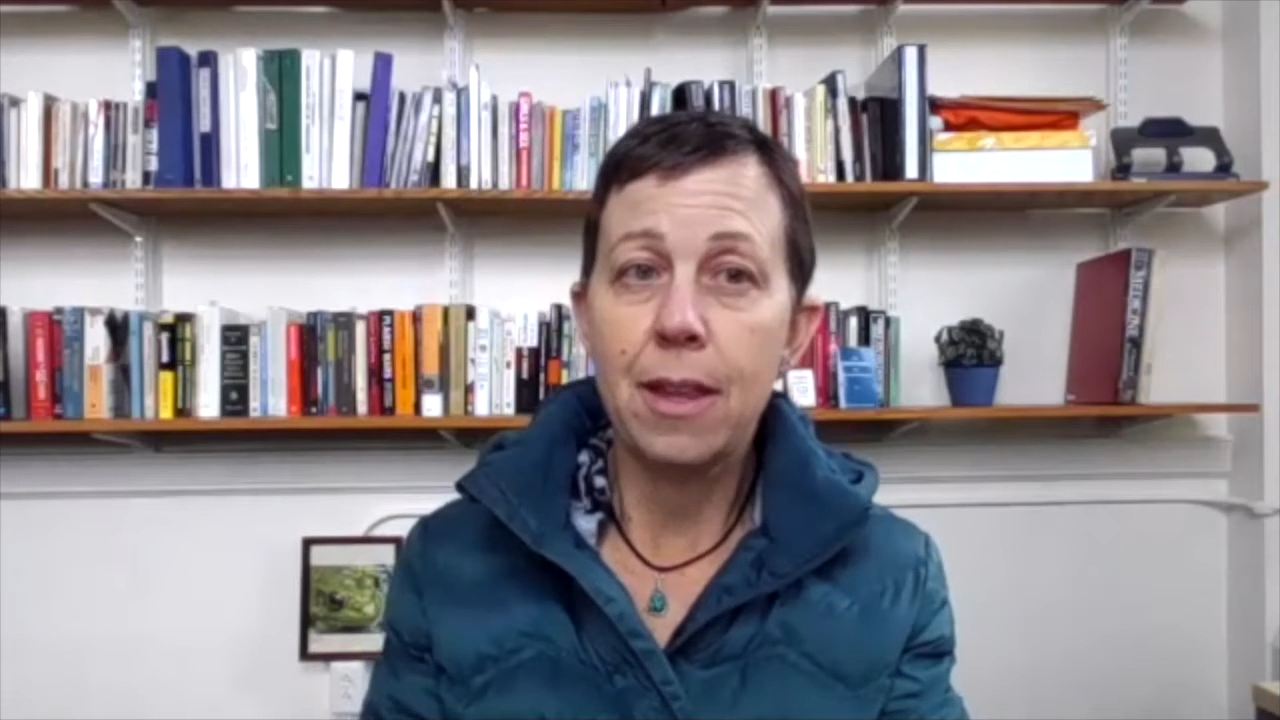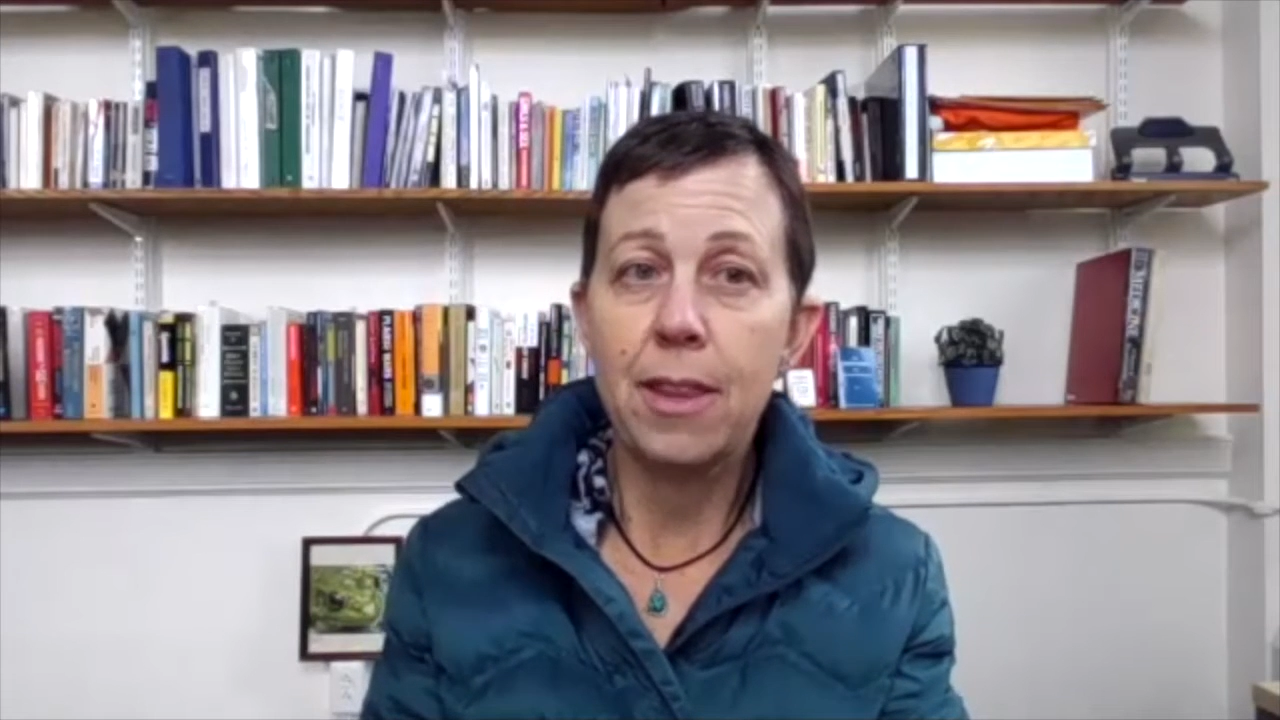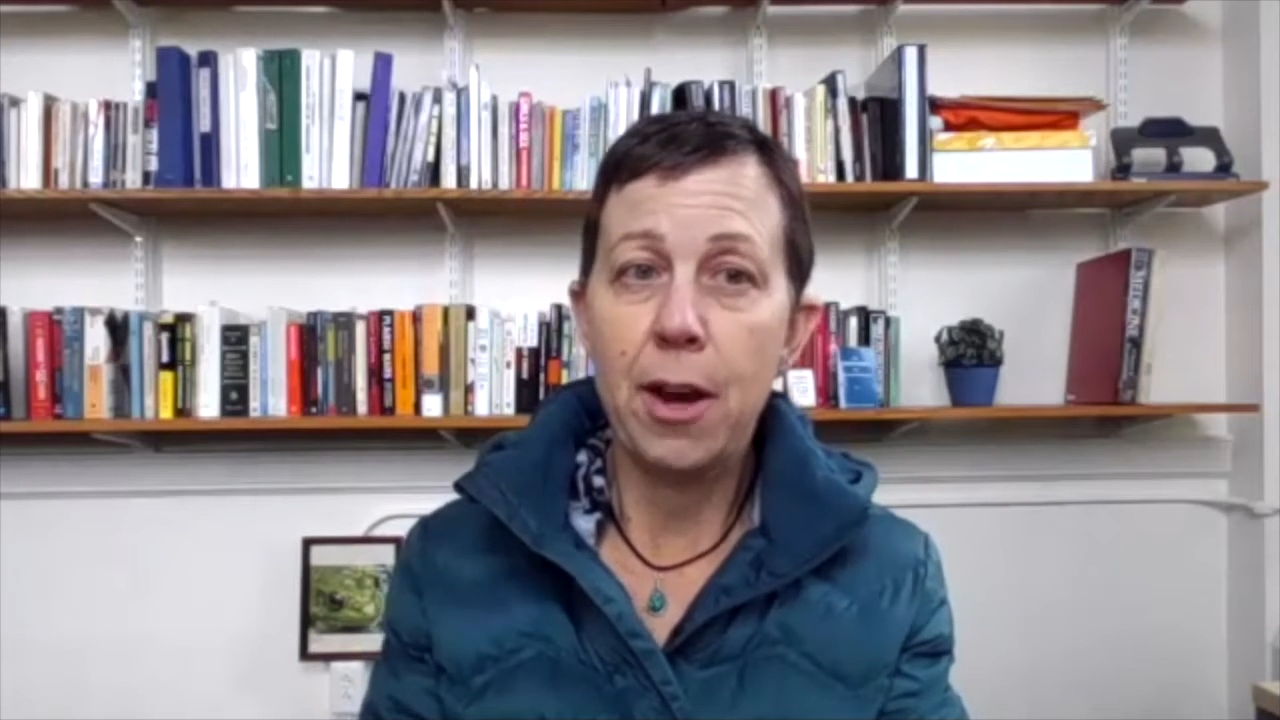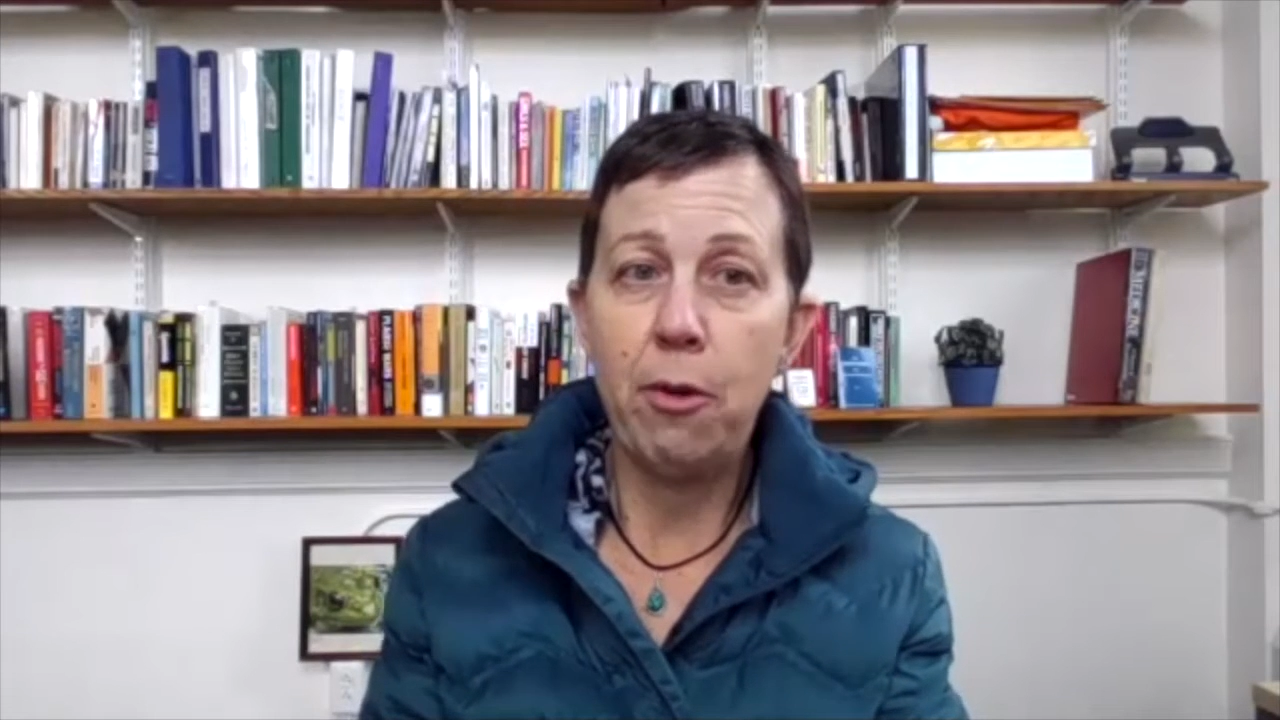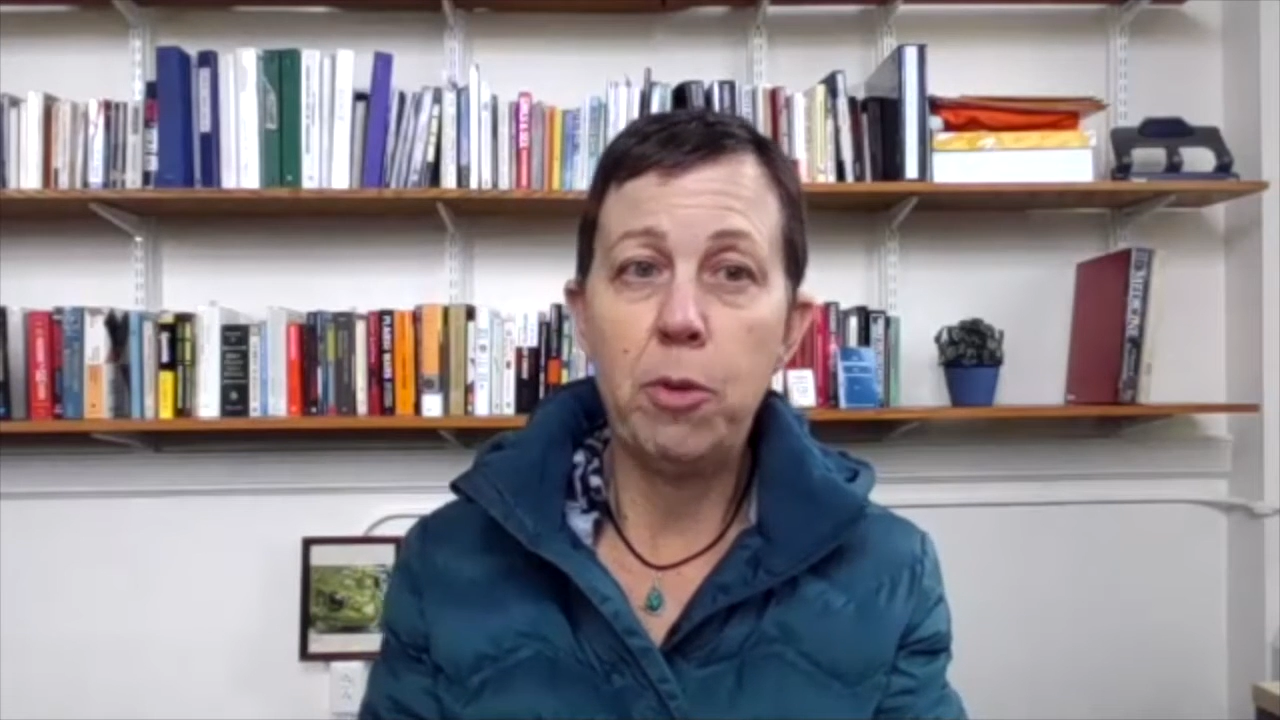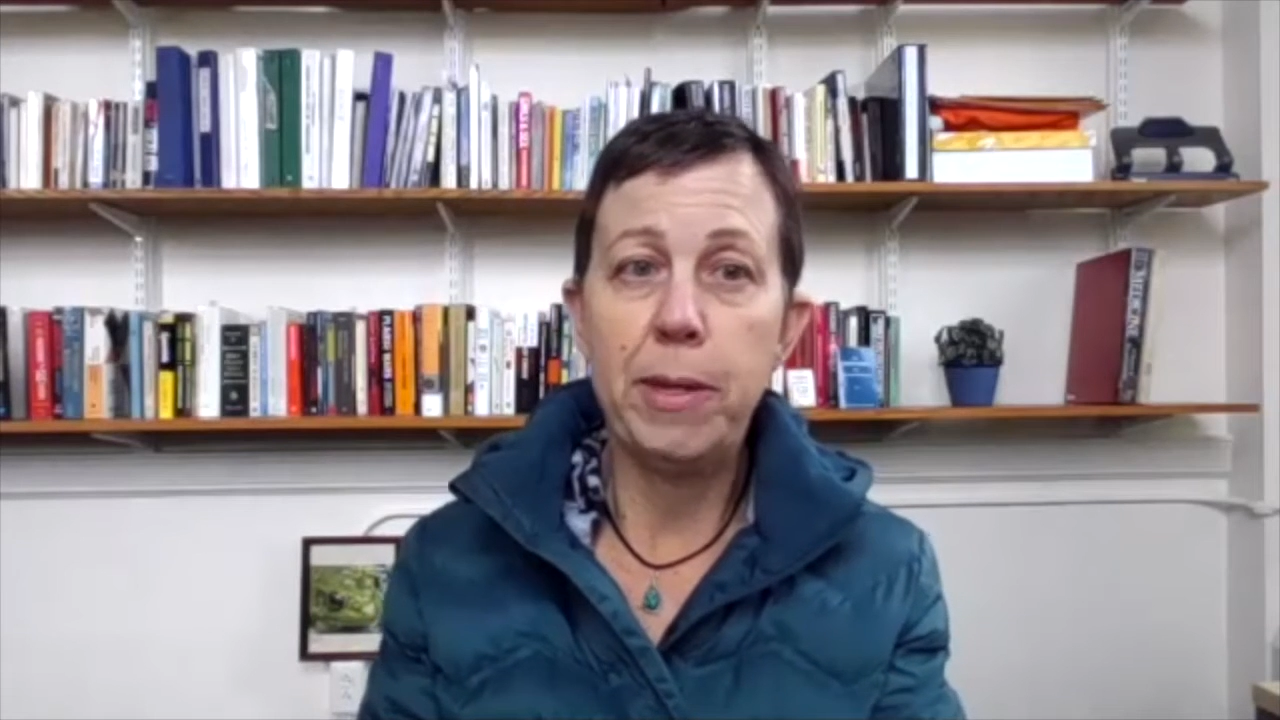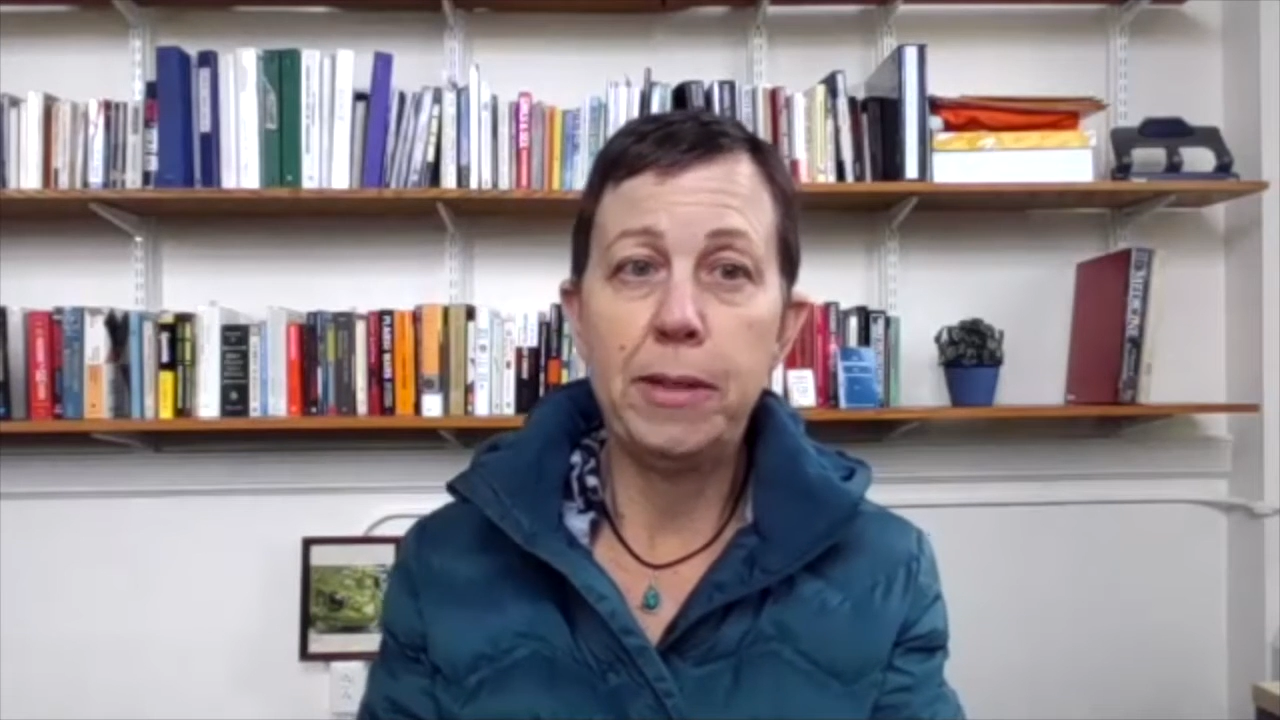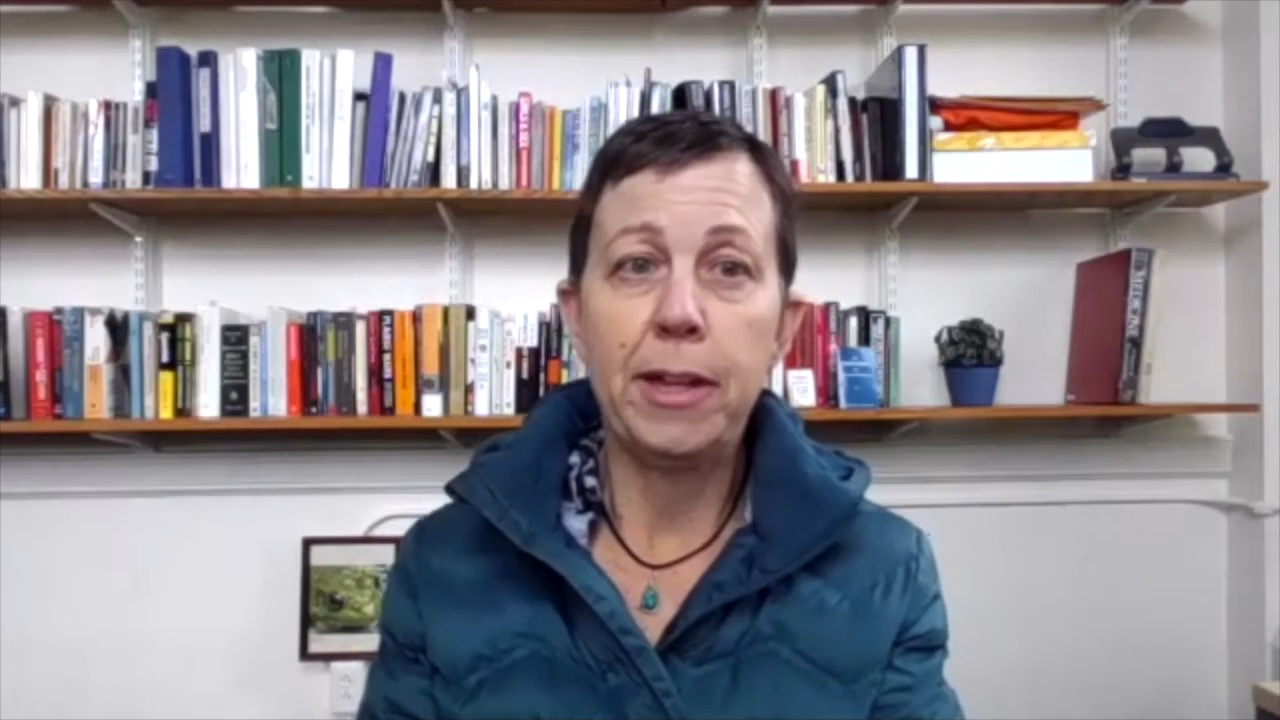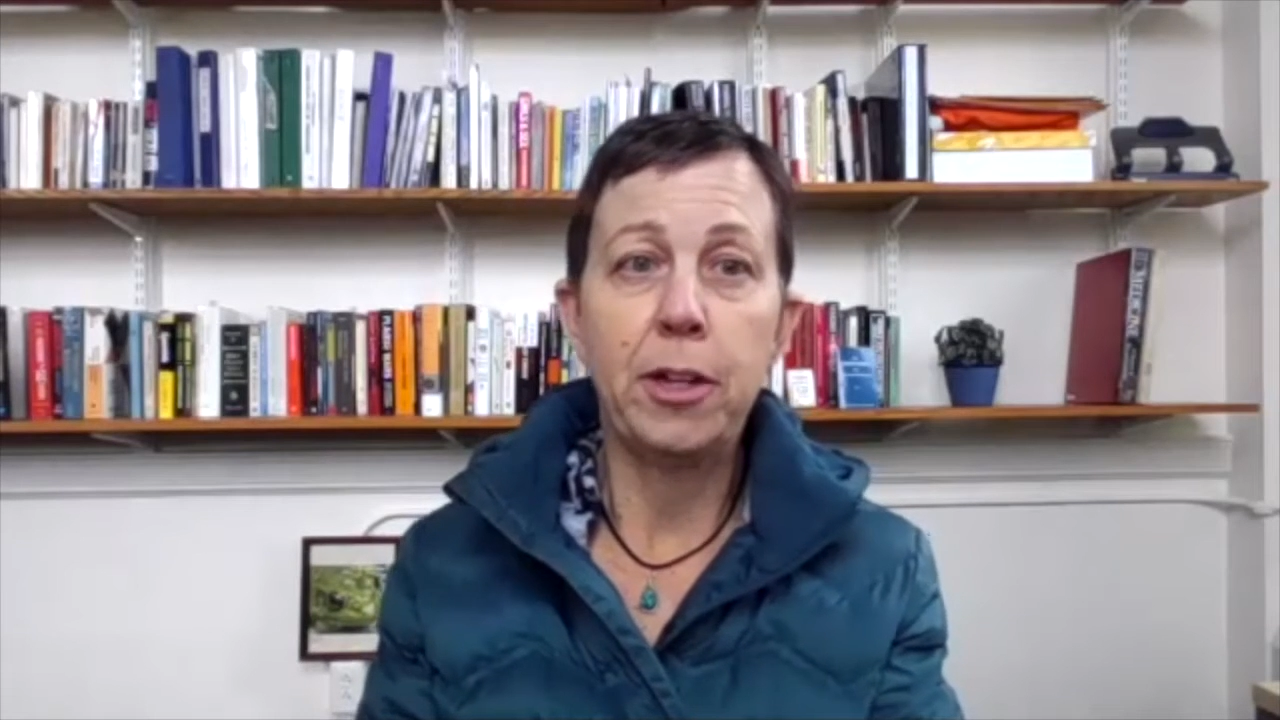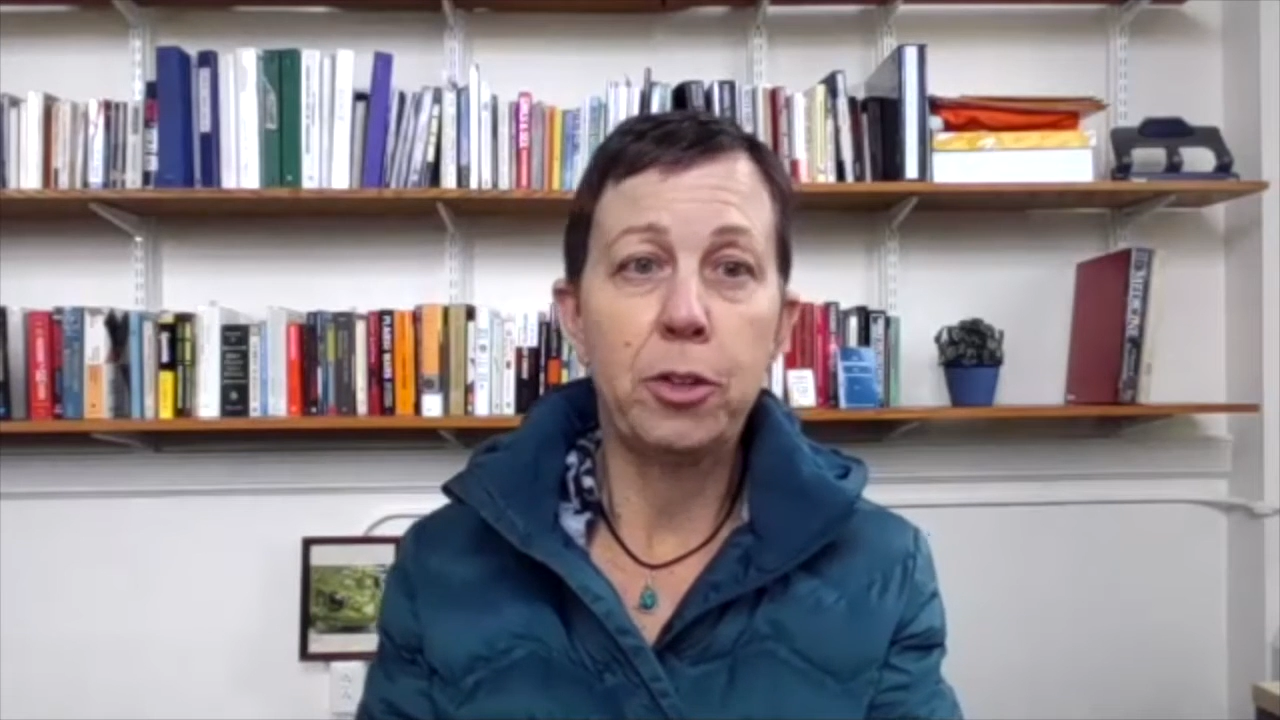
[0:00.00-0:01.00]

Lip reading: there would be like a